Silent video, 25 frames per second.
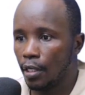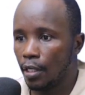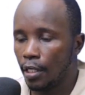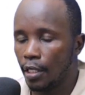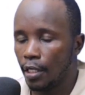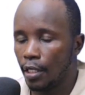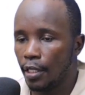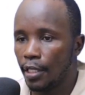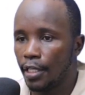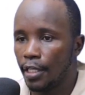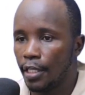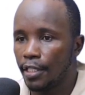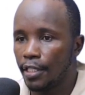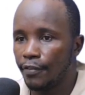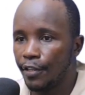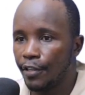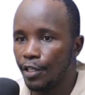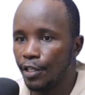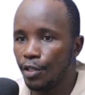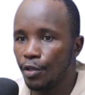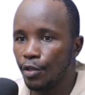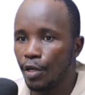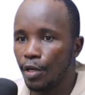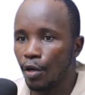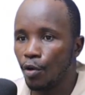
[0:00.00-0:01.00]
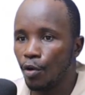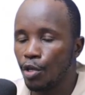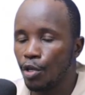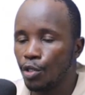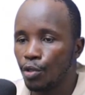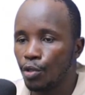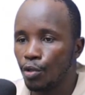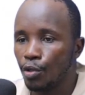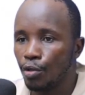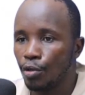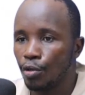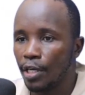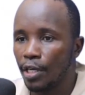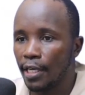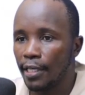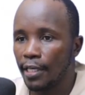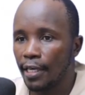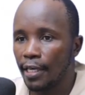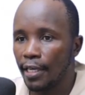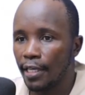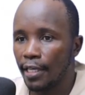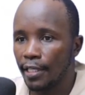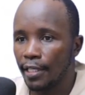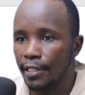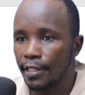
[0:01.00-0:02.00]
In this video, we are going to look at
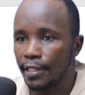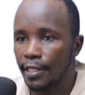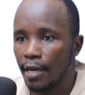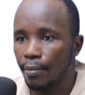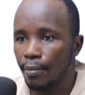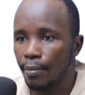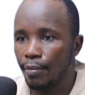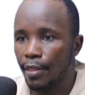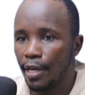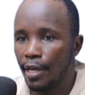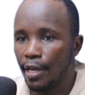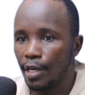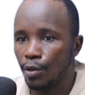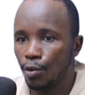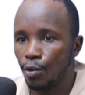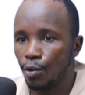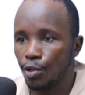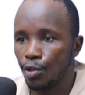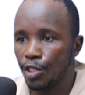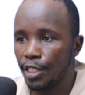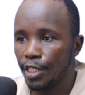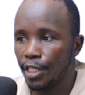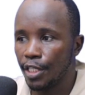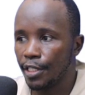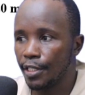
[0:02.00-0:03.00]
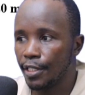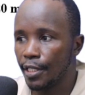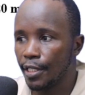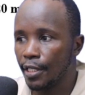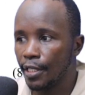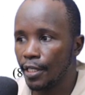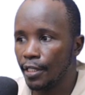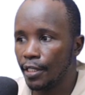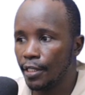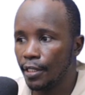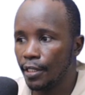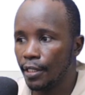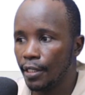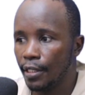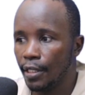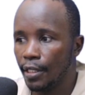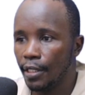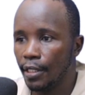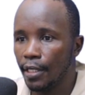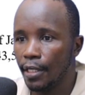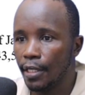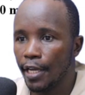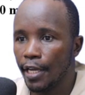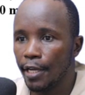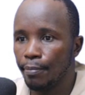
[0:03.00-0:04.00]
an exam that was tested
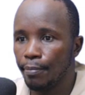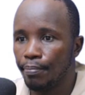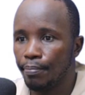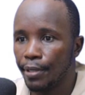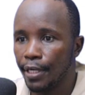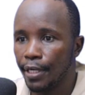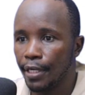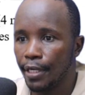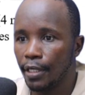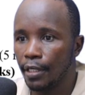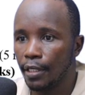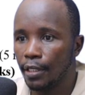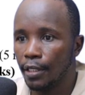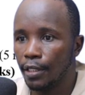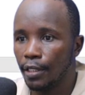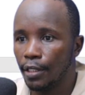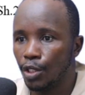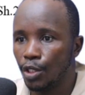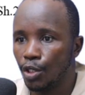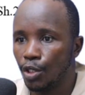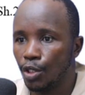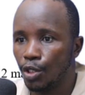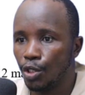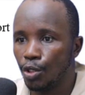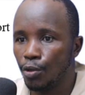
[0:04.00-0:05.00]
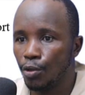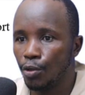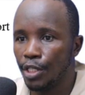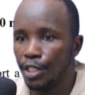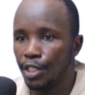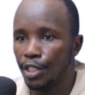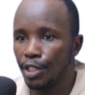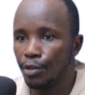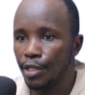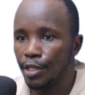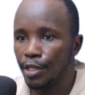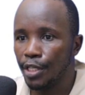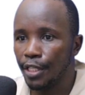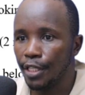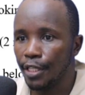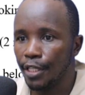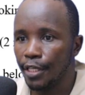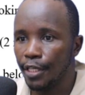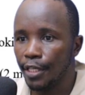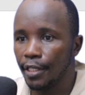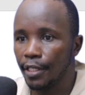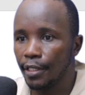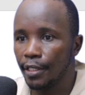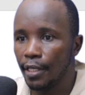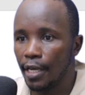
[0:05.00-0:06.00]
in April
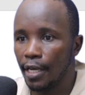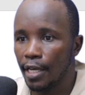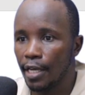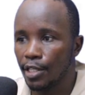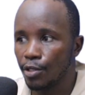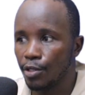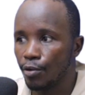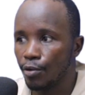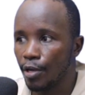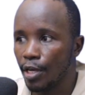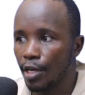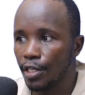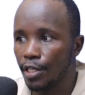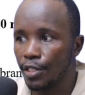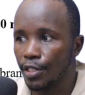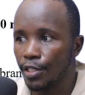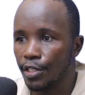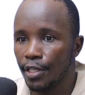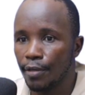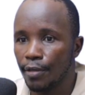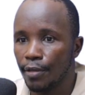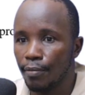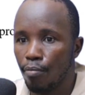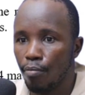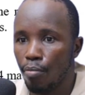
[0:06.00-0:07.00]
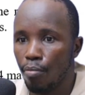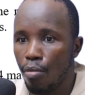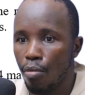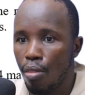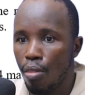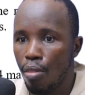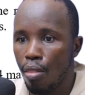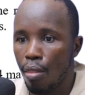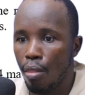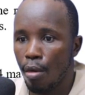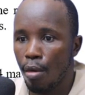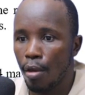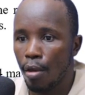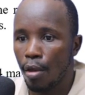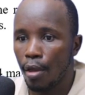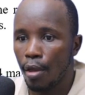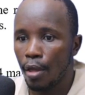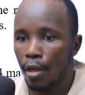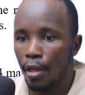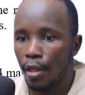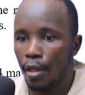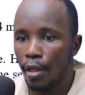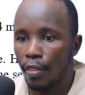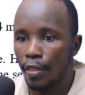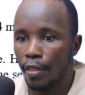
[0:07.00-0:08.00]
2023. As you can see,
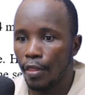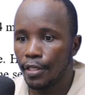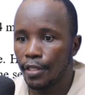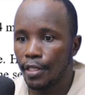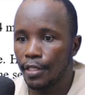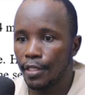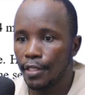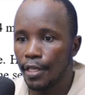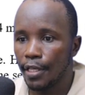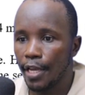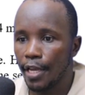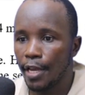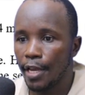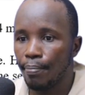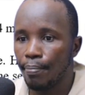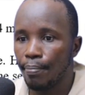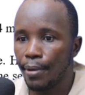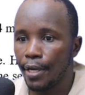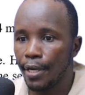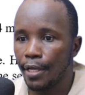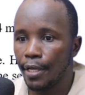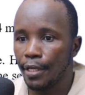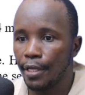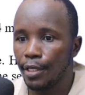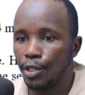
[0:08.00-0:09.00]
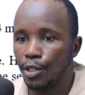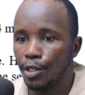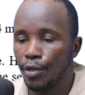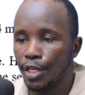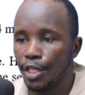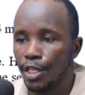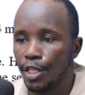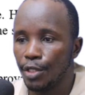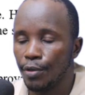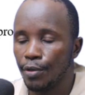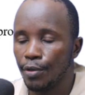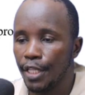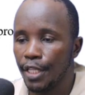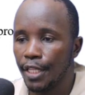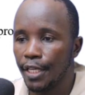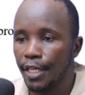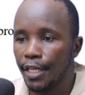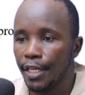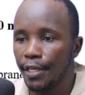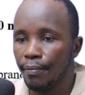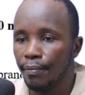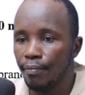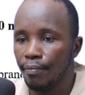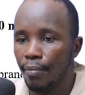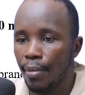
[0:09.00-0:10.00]
this is April
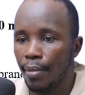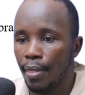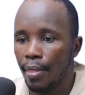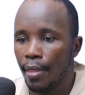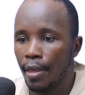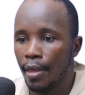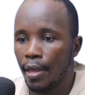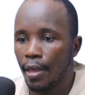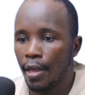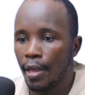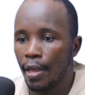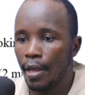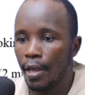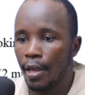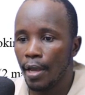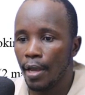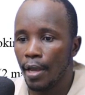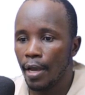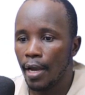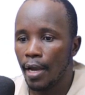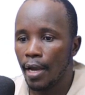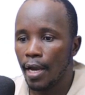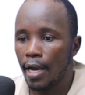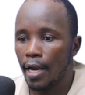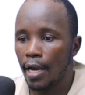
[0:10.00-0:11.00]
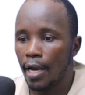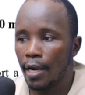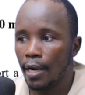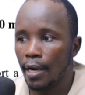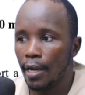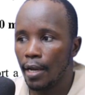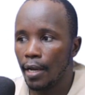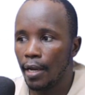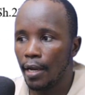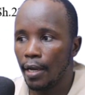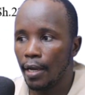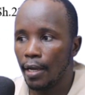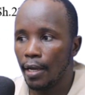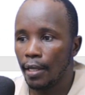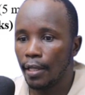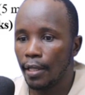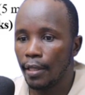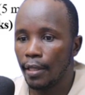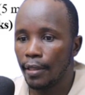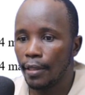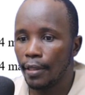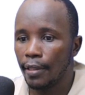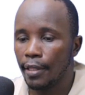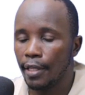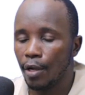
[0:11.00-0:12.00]
2023, and
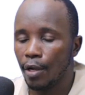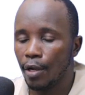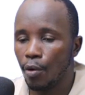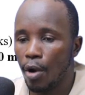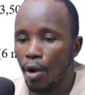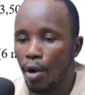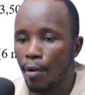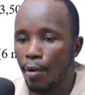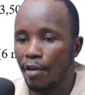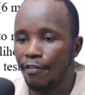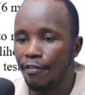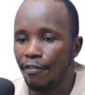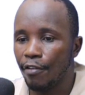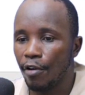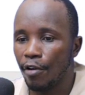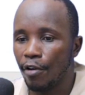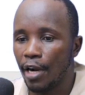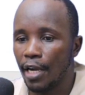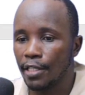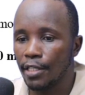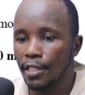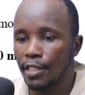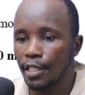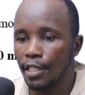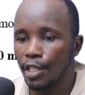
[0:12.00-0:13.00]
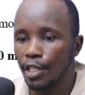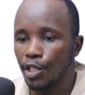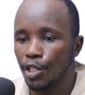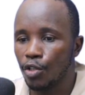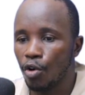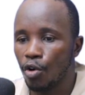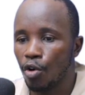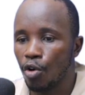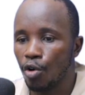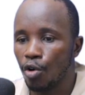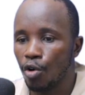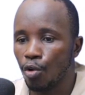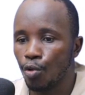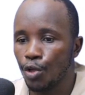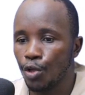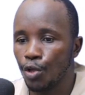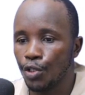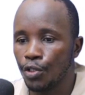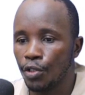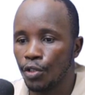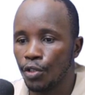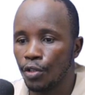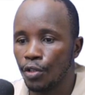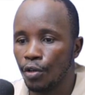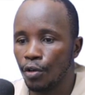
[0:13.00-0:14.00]
our focus is on
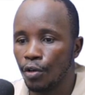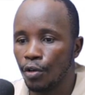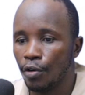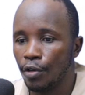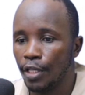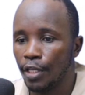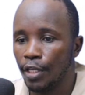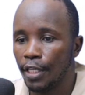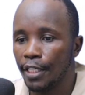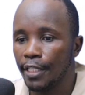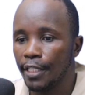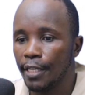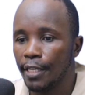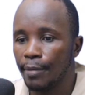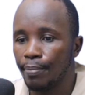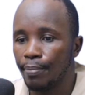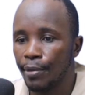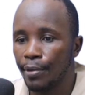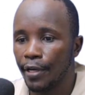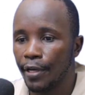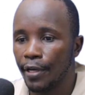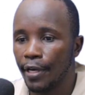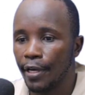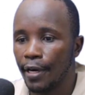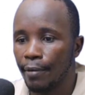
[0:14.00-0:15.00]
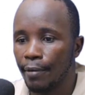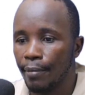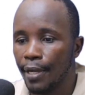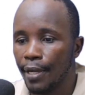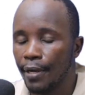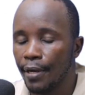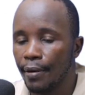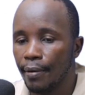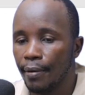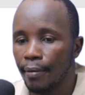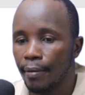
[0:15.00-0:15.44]
question on linear programming,